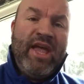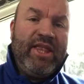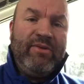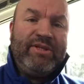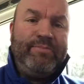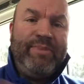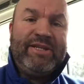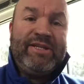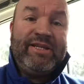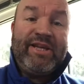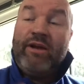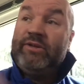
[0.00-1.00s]
Now, as a
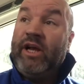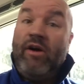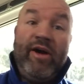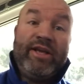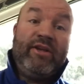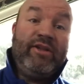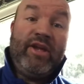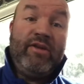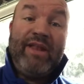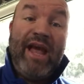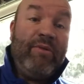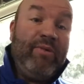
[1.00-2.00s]
business owner, I can
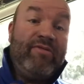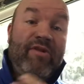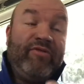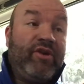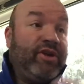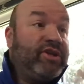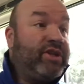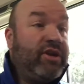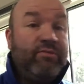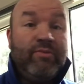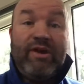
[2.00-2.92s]
do that whether I've got a suit,